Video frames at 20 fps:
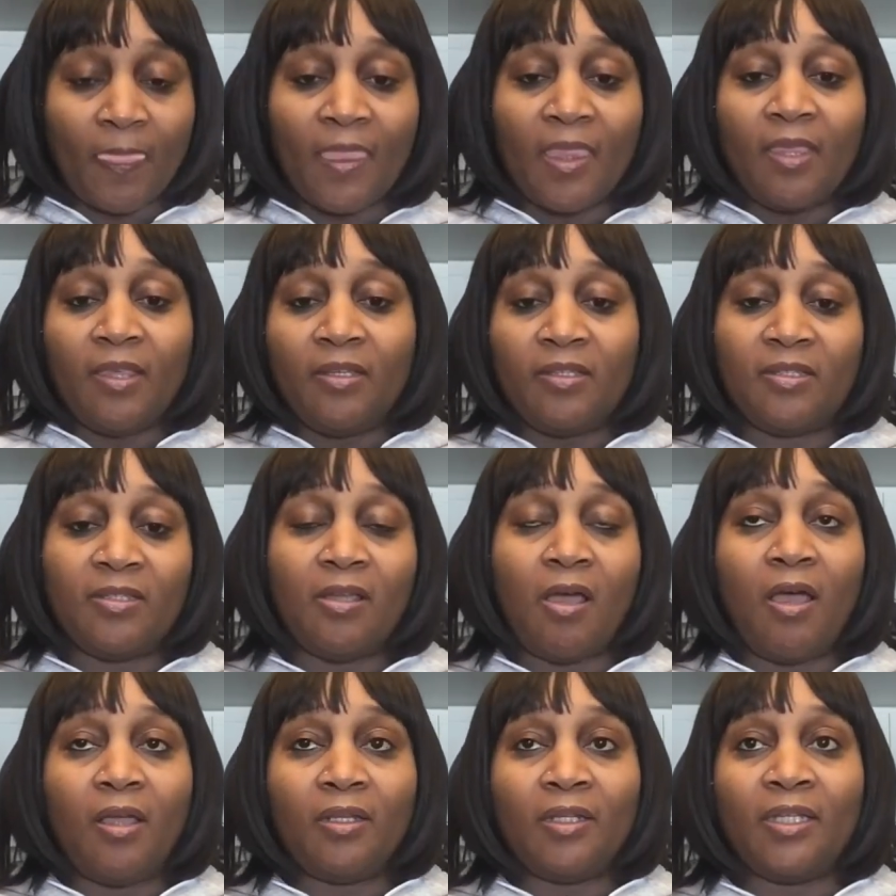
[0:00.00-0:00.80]
It's
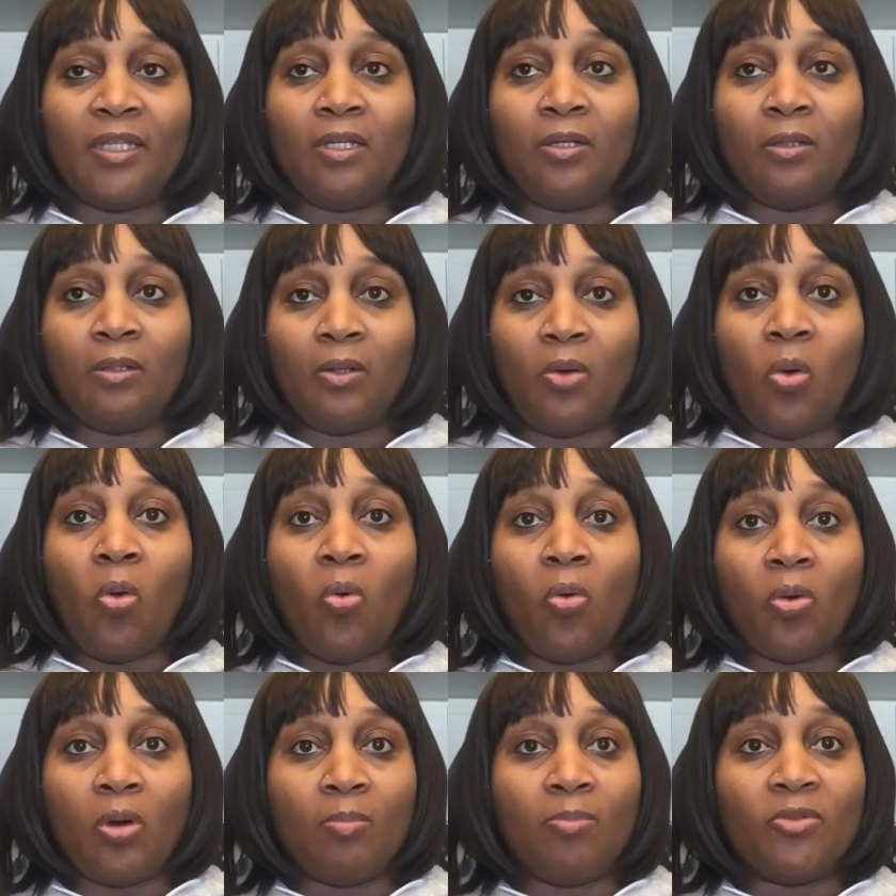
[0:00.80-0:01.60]
not like a
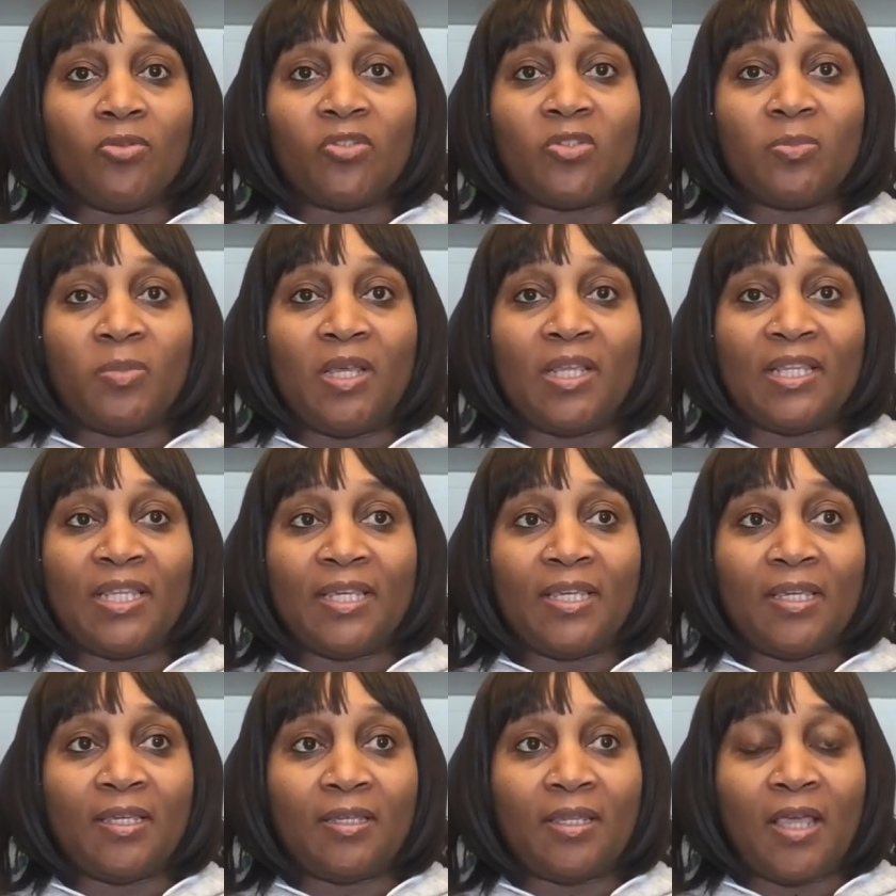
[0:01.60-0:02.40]
horrible smell like
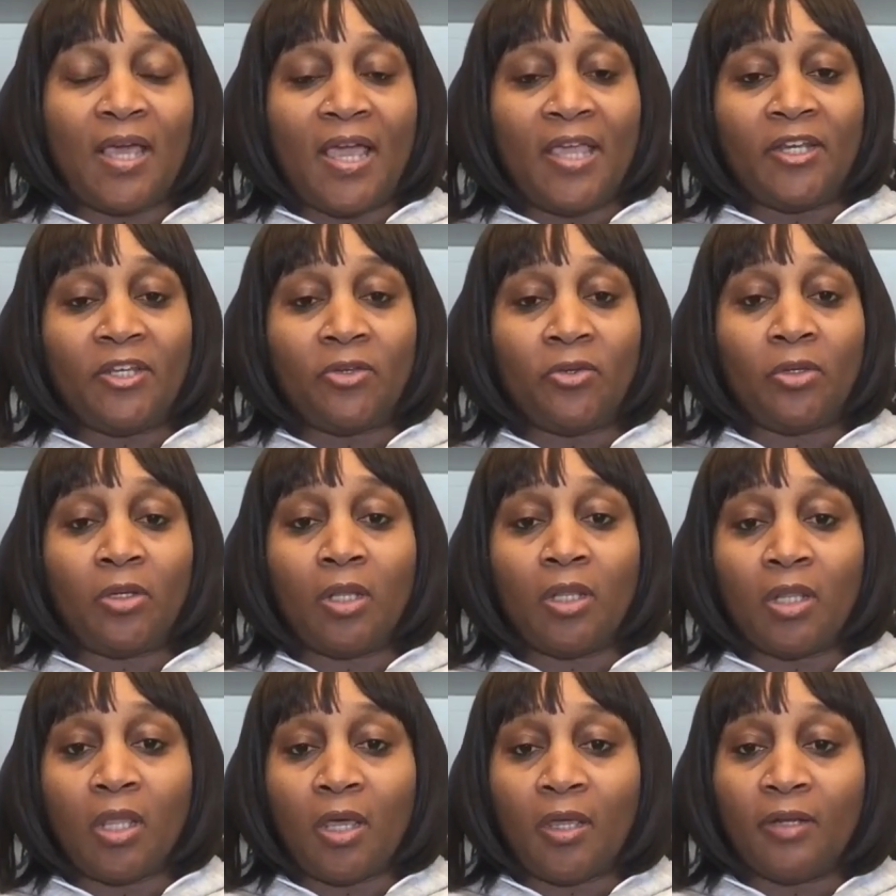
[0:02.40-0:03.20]
I know a
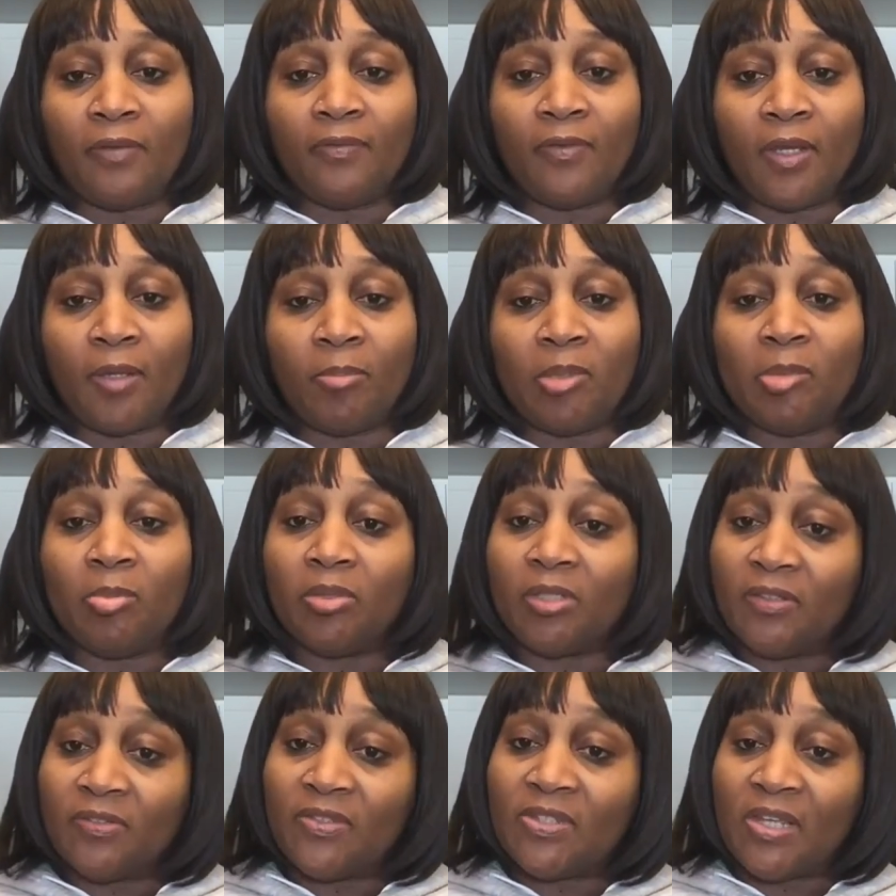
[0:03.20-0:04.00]
lot of people
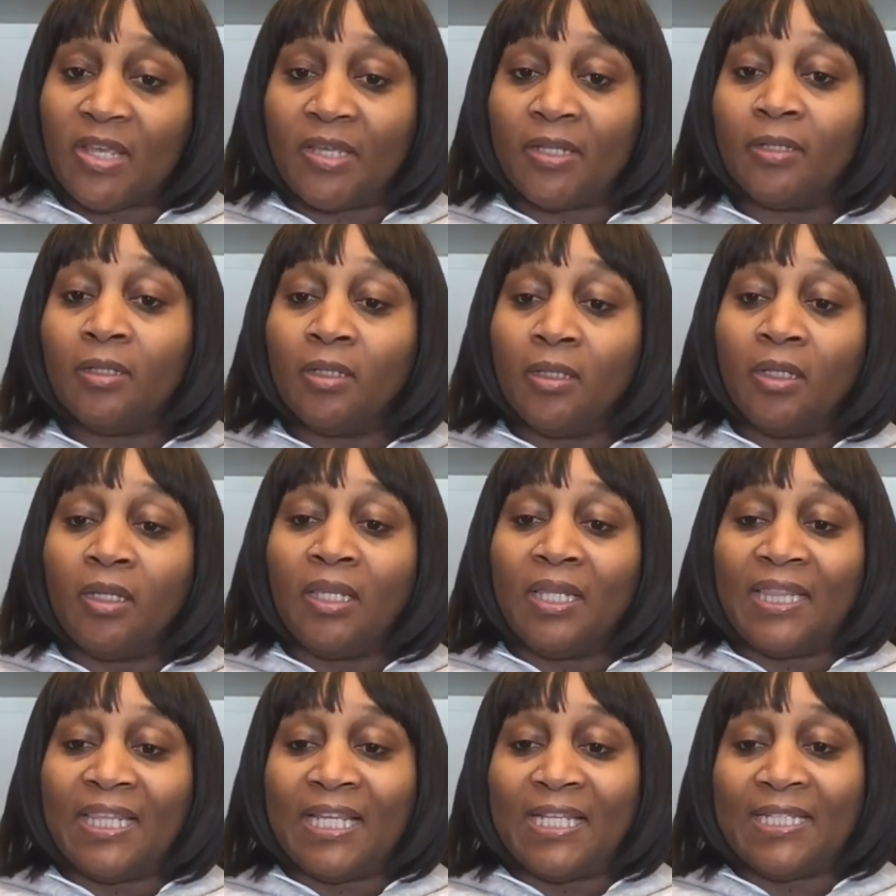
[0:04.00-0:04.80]
have said
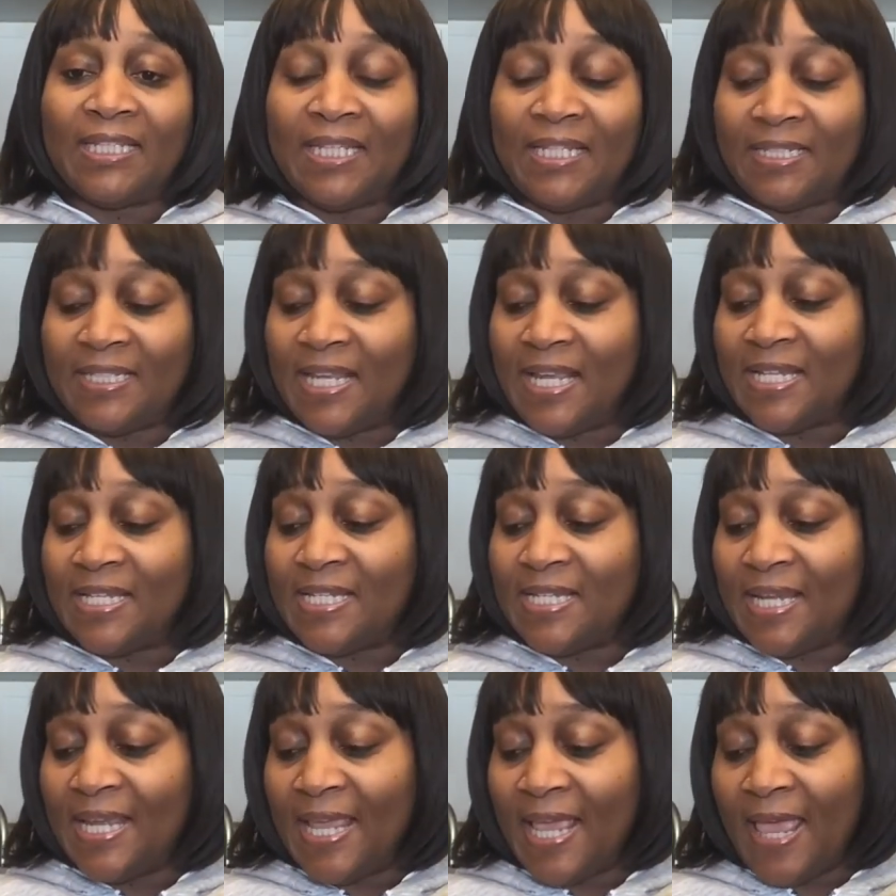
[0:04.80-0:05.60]
that they tend to
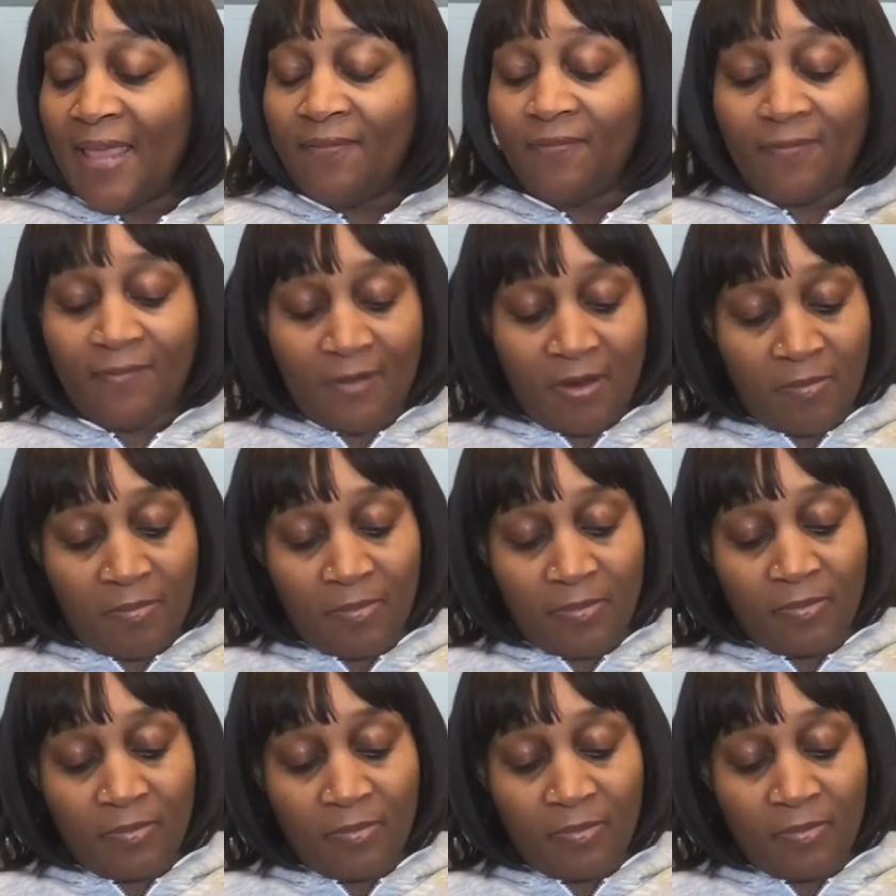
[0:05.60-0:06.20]
get from